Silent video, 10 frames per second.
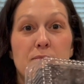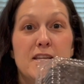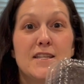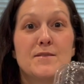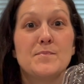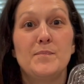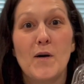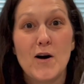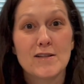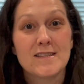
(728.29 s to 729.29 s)
These
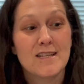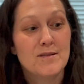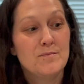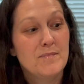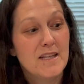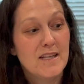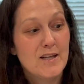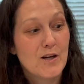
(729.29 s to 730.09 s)
Boston mini